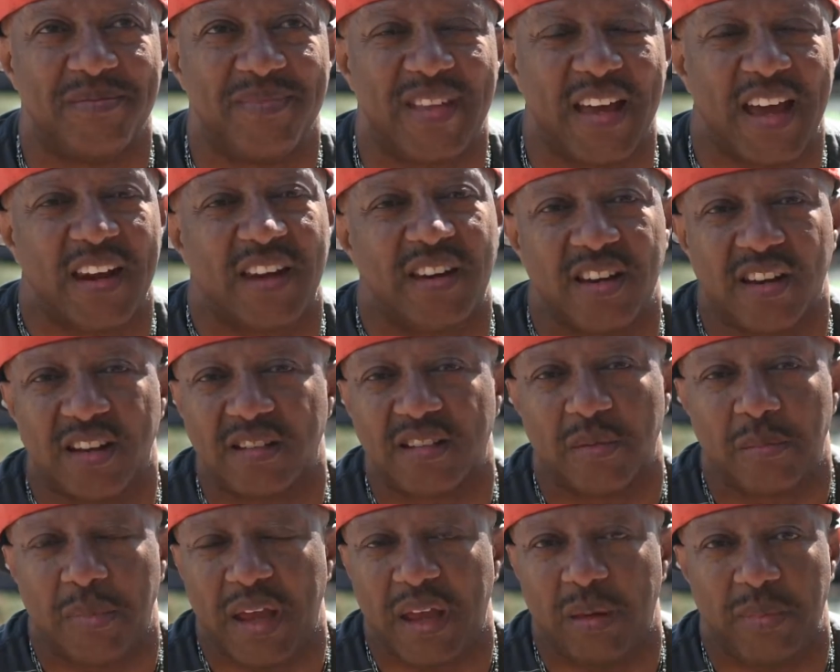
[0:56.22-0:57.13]
that
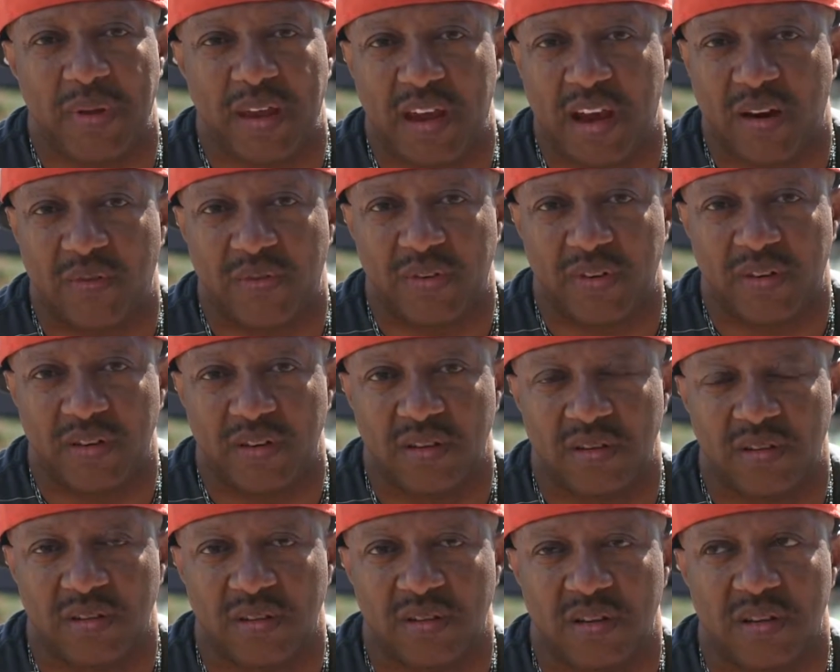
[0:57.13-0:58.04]
doesn't make me African.
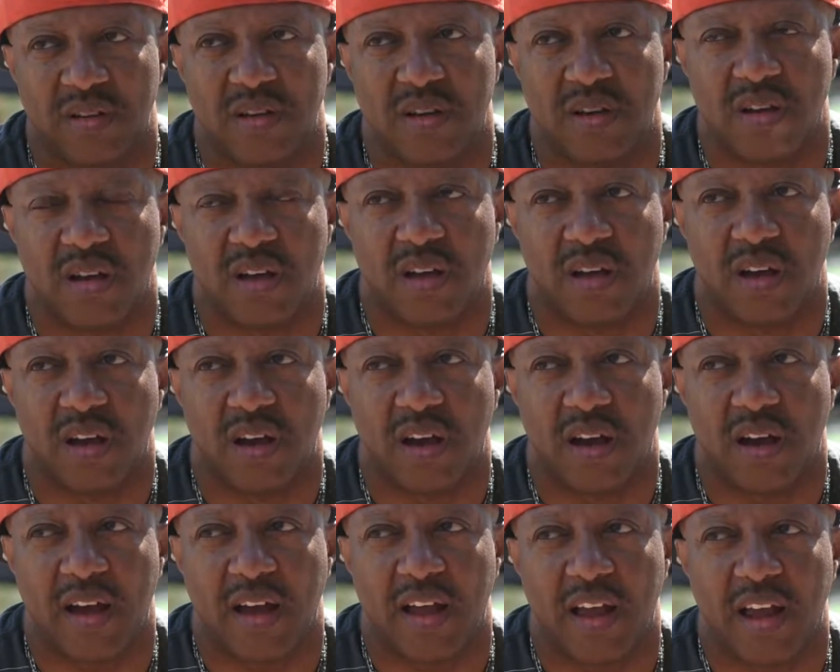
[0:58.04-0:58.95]

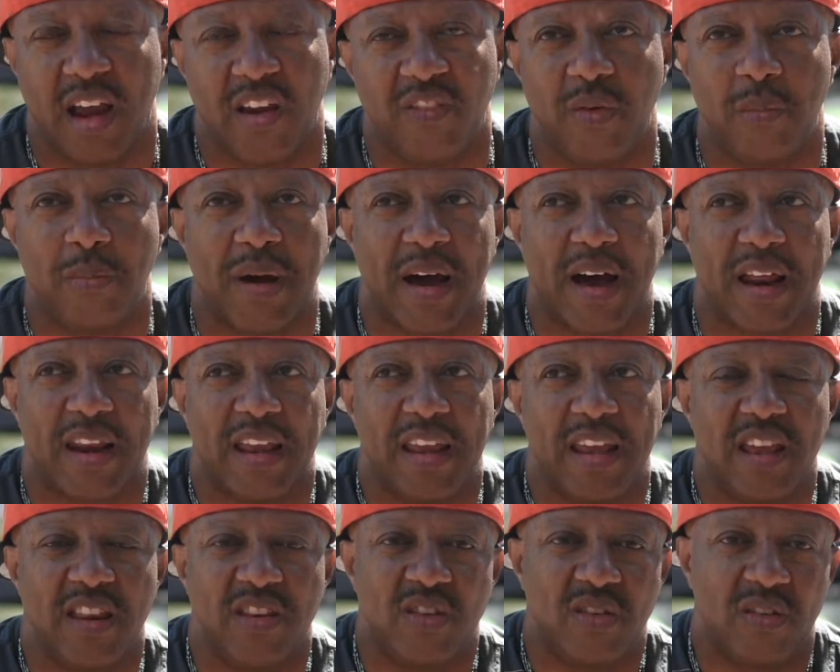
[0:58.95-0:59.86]
Everybody
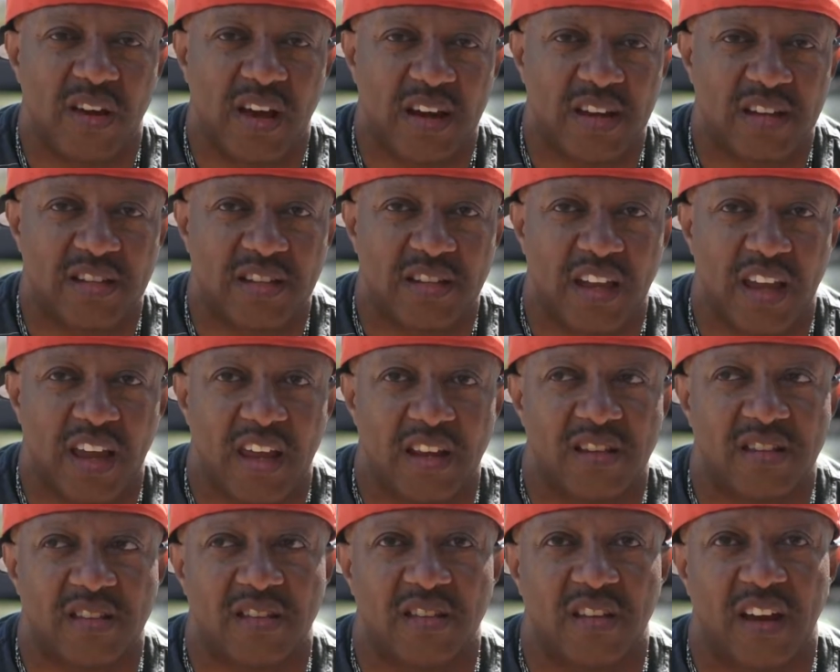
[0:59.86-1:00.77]
in the United
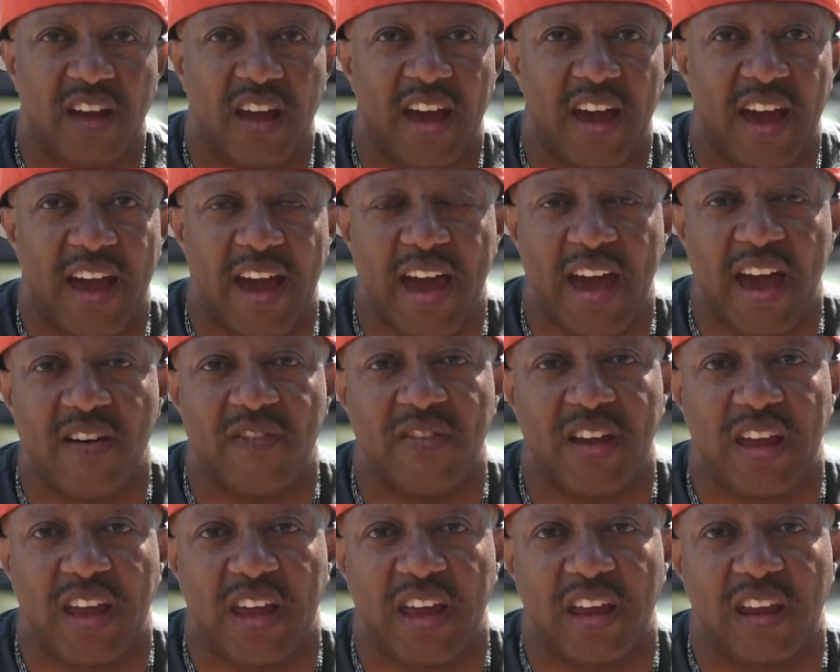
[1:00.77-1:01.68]
States have
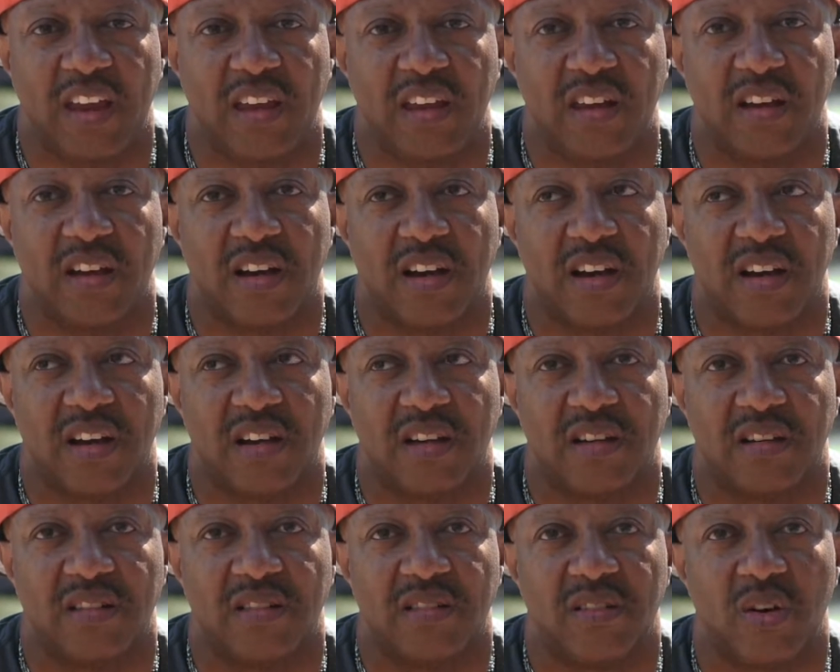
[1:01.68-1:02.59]
a
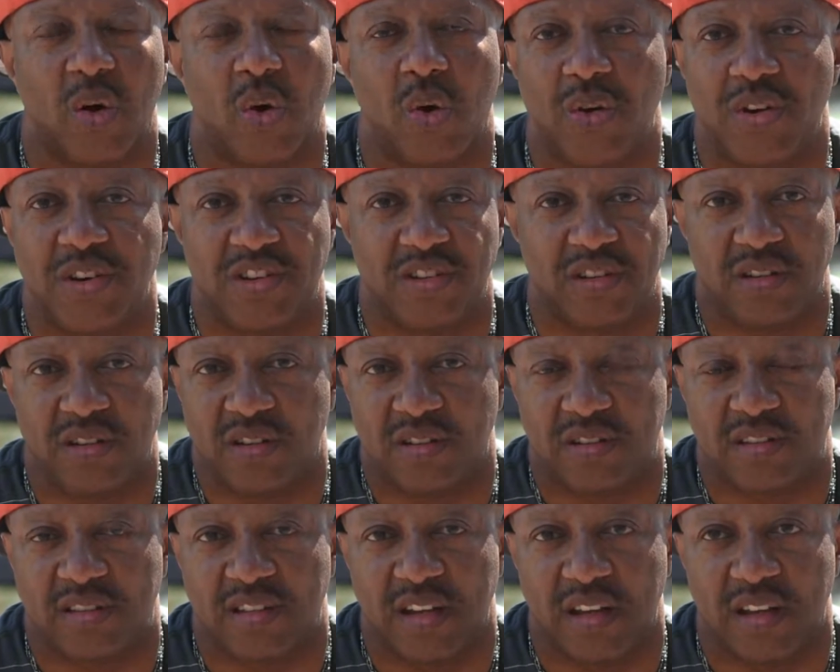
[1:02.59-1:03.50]
origin
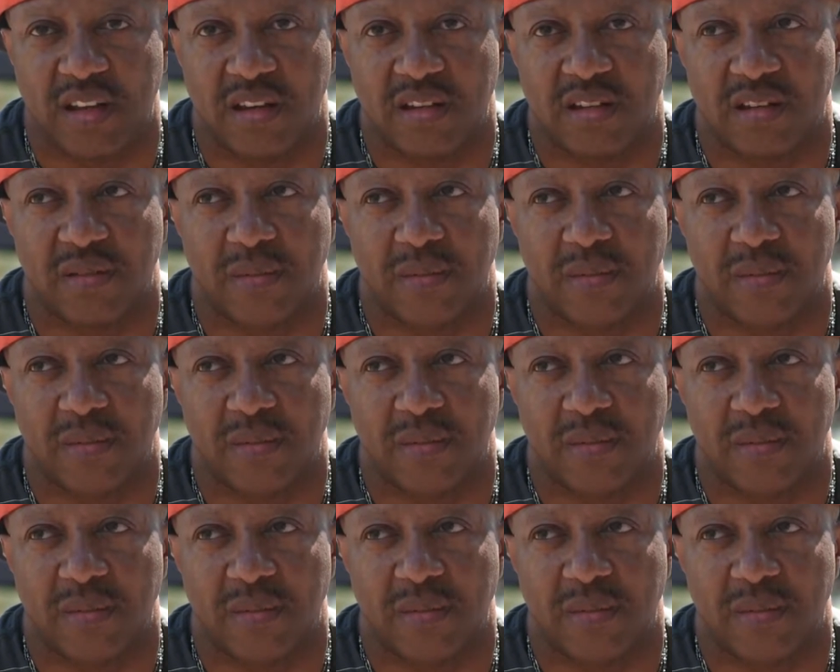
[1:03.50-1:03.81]
descent,